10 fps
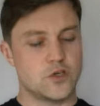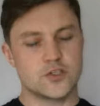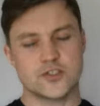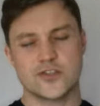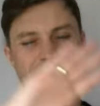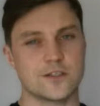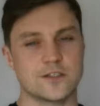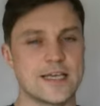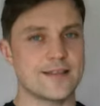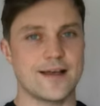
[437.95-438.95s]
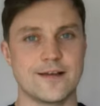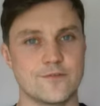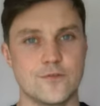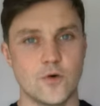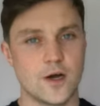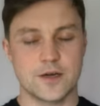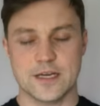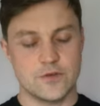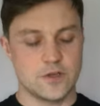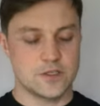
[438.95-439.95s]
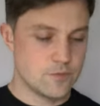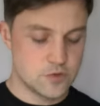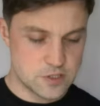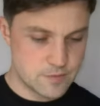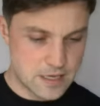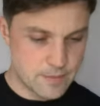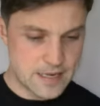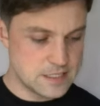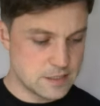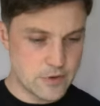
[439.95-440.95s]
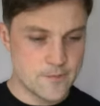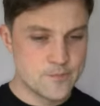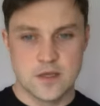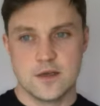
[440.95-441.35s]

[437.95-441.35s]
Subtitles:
you could just take that for, I'm going to give you an example just to make it a bit easy, but